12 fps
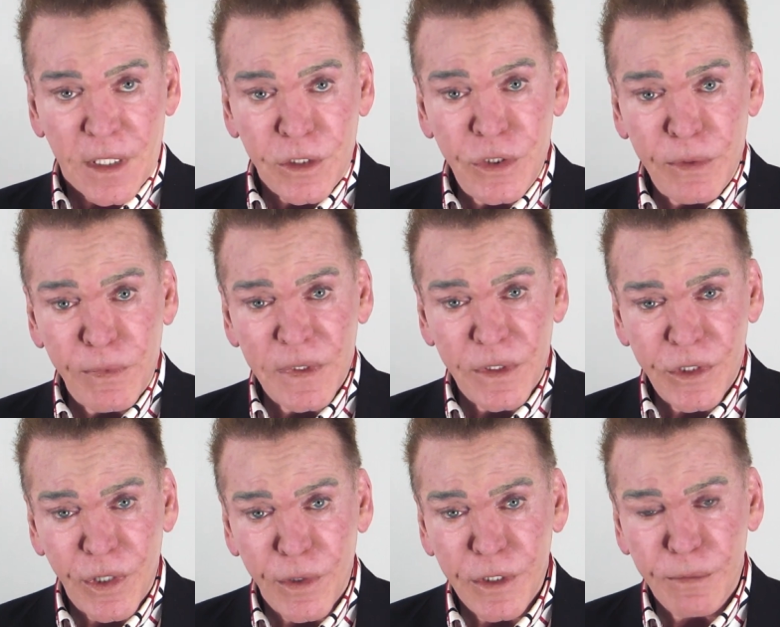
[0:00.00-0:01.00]
She was a
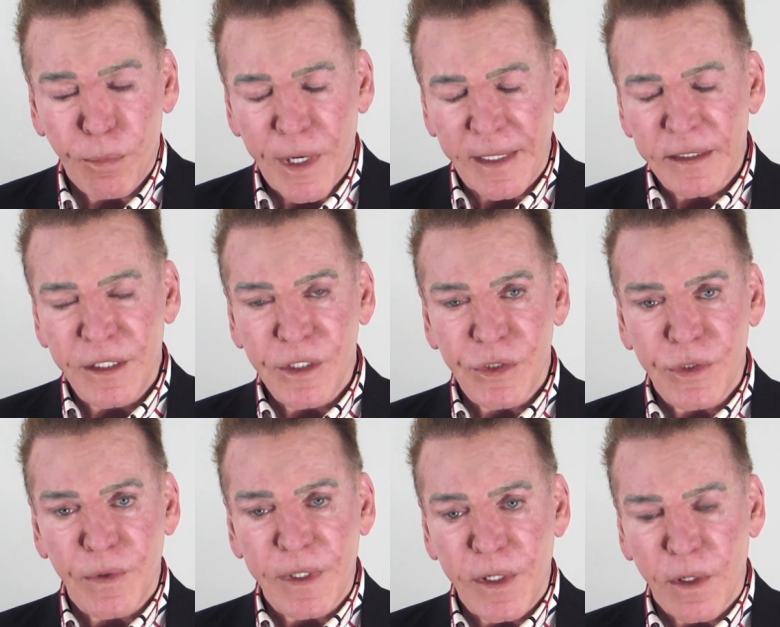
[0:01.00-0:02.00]
cherished
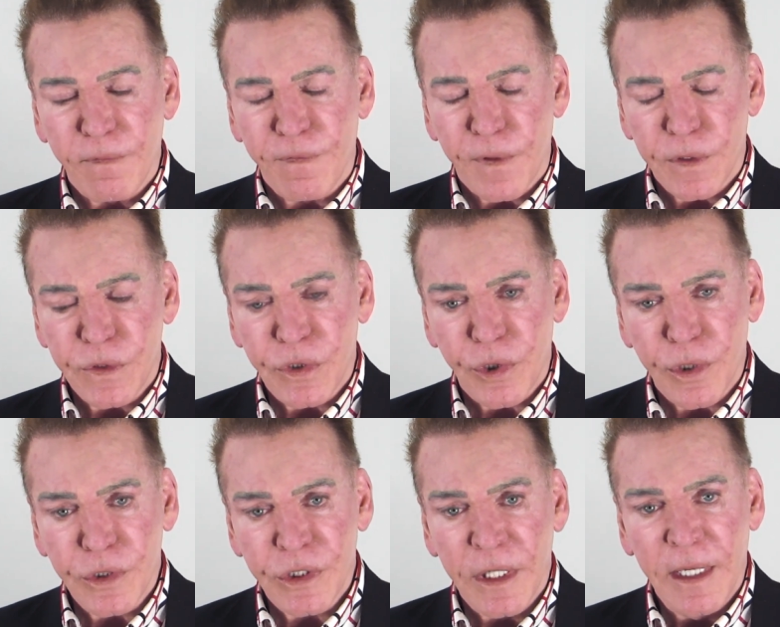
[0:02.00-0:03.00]
practitioner here at First
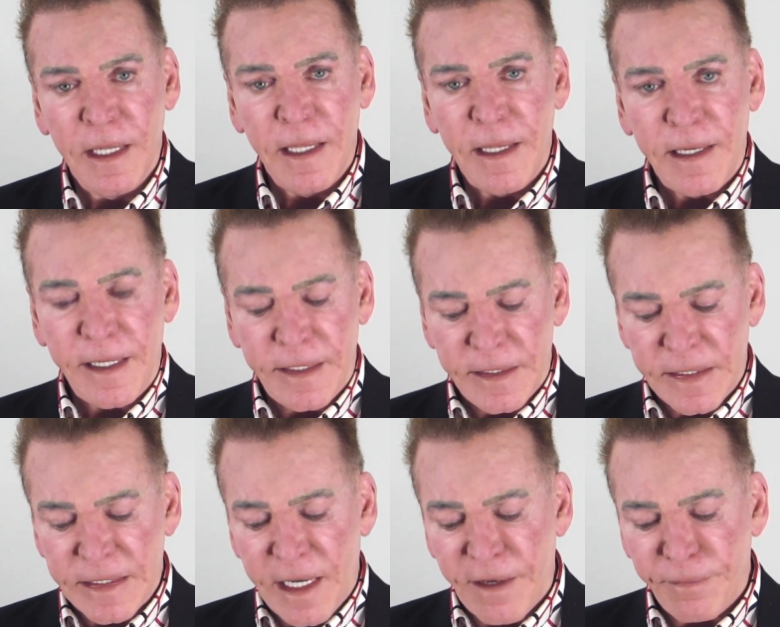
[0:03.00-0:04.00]
Church and a
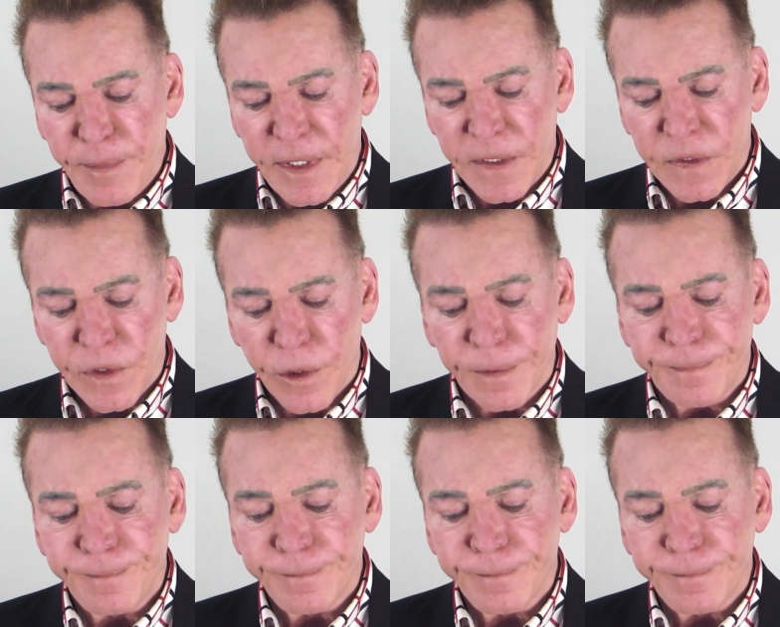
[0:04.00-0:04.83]
staff minister.